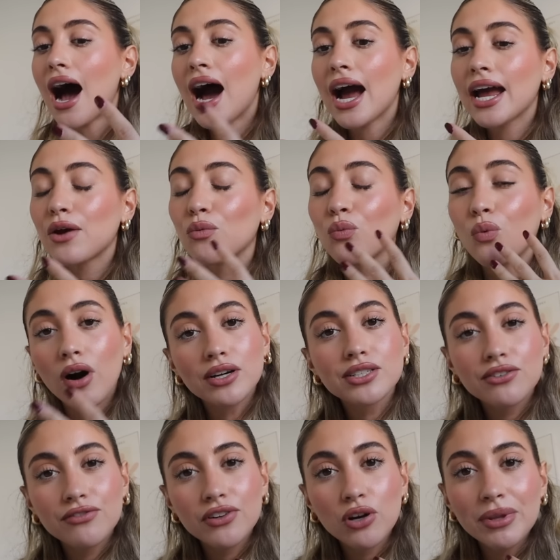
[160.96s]
I want
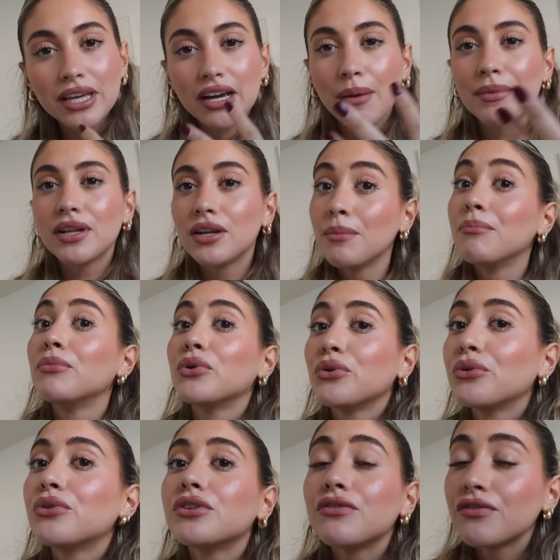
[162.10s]
to film and like I'm in the
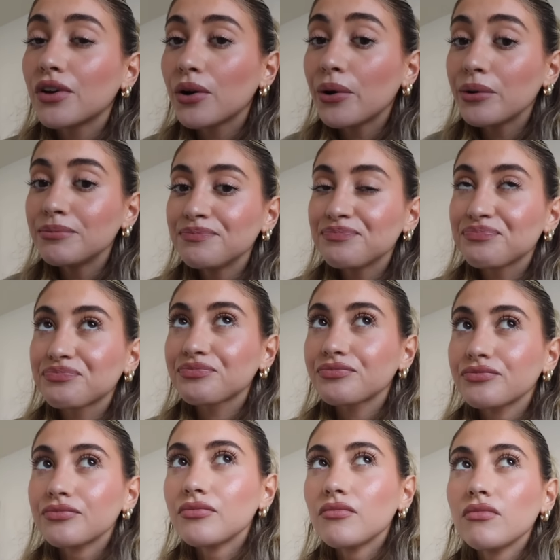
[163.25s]
mood to film.
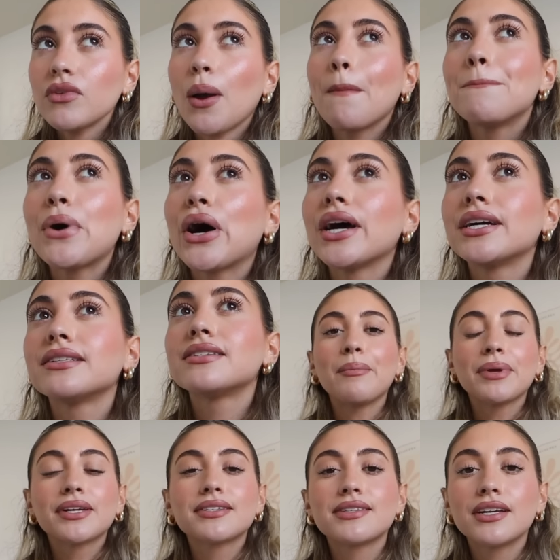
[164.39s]
But I'm
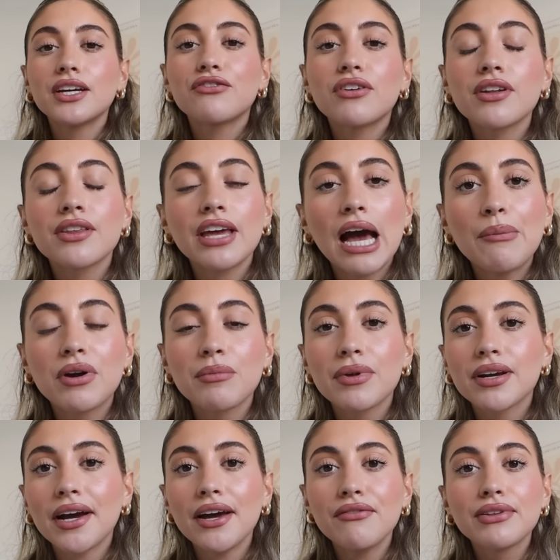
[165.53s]
like sitting in front of the camera, I'm
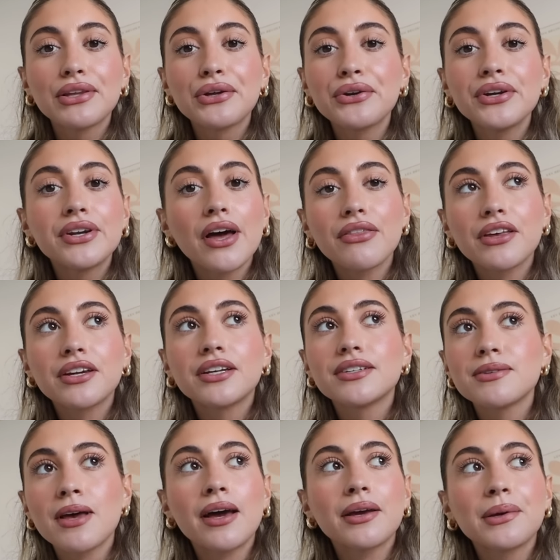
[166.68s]
like, I have literally nothing to
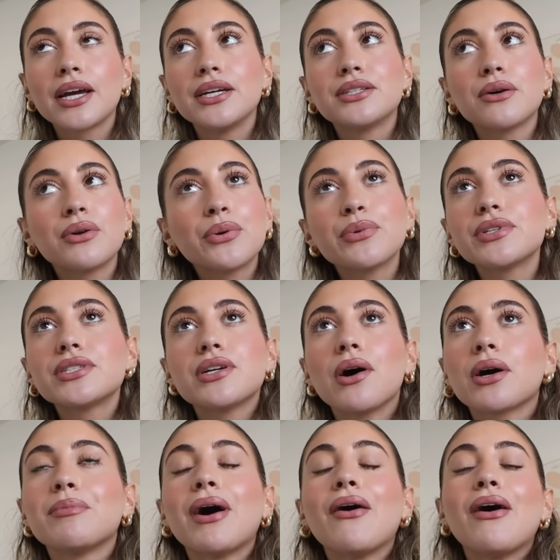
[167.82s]
say. Like, I don't know what to
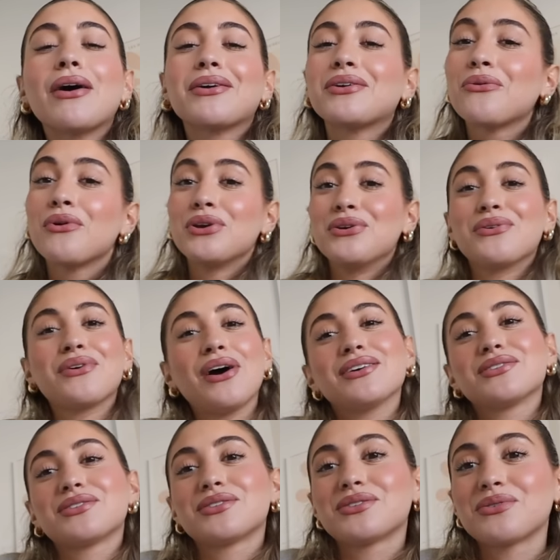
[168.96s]
talk about. I don't know what you
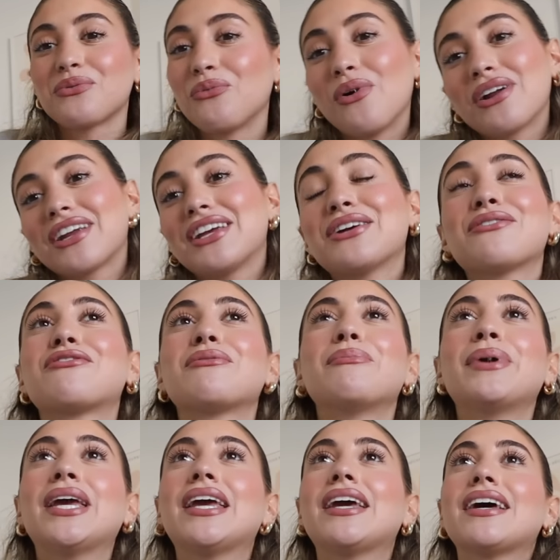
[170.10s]
guys want to hear from
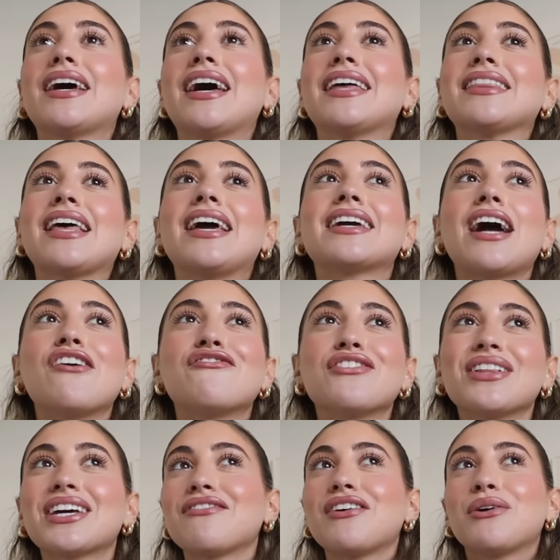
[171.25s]
me. And like, I feel
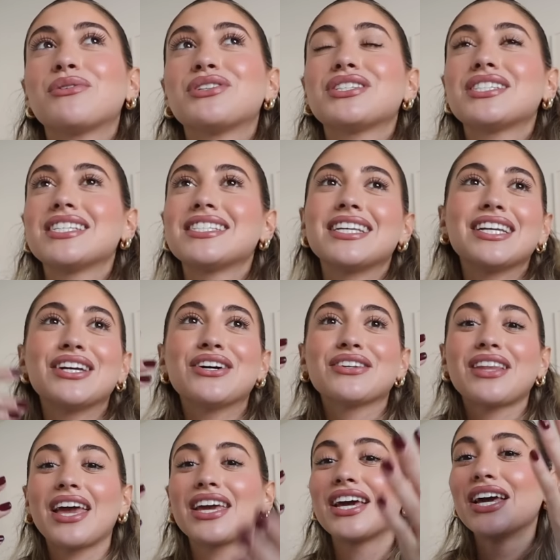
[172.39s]
like if I were just to sit here and
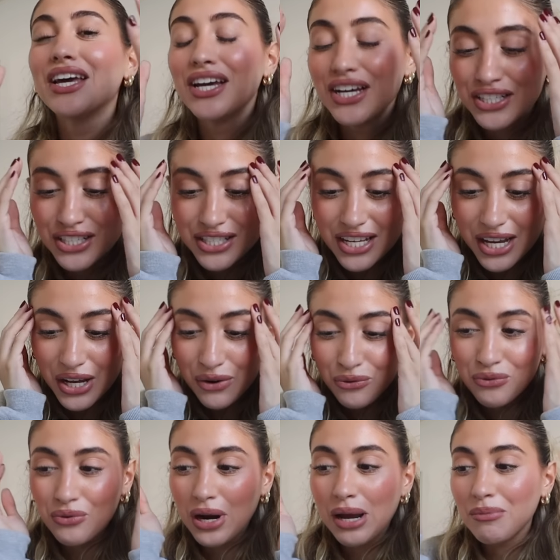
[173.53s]
like, just like
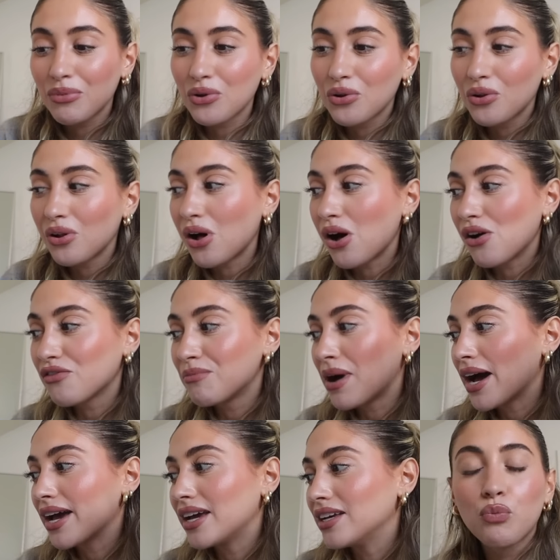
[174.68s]
ramble off
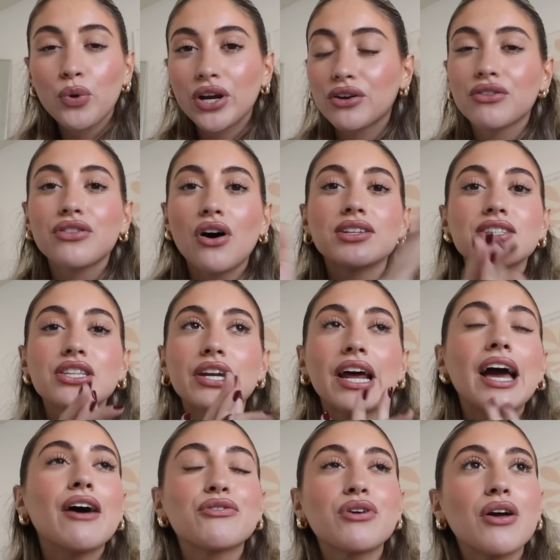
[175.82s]
my weird thoughts that I
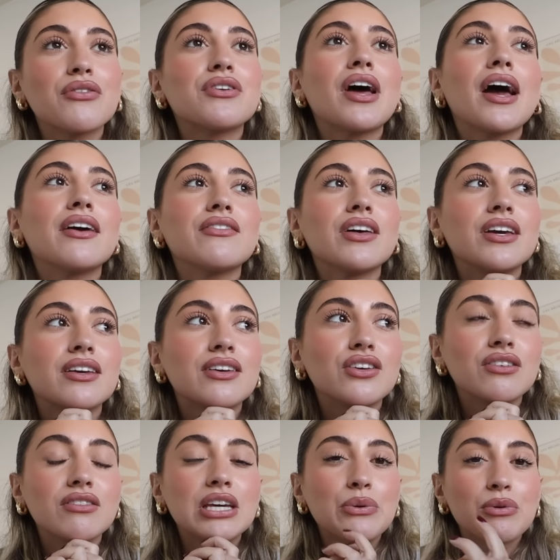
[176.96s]
have throughout the day, like
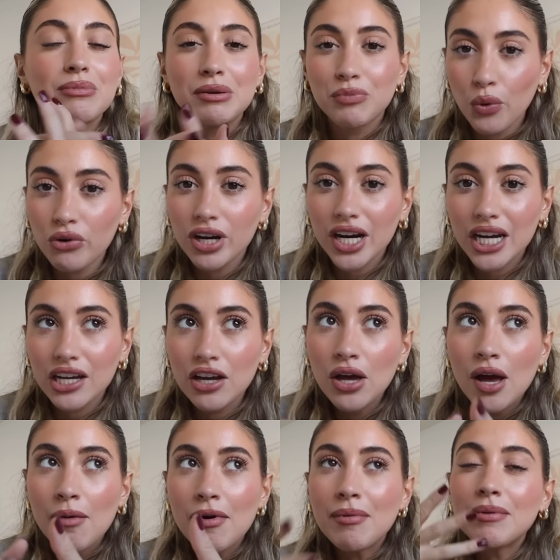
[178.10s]
it would be boring.
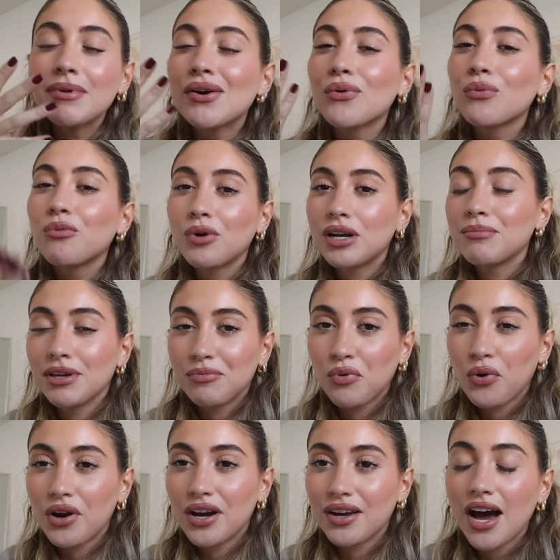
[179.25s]
But maybe it wouldn't be
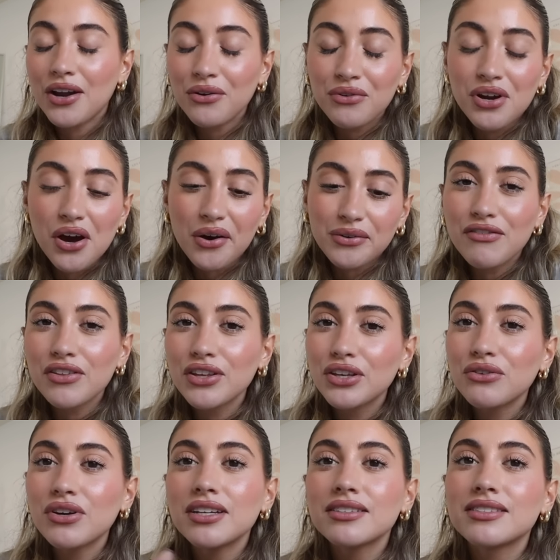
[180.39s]
boring. I don't know. I feel like
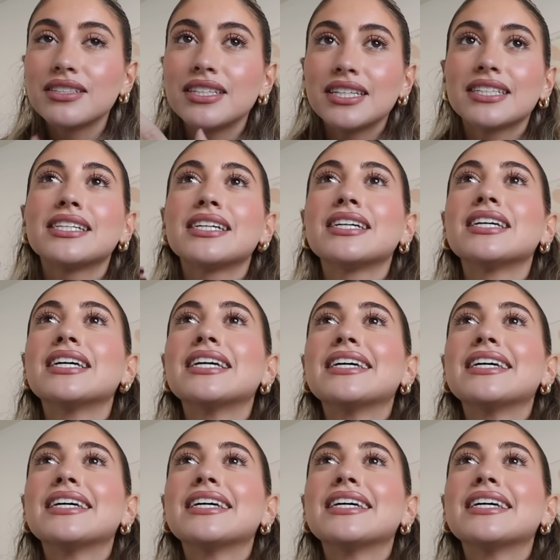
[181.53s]
you guys need to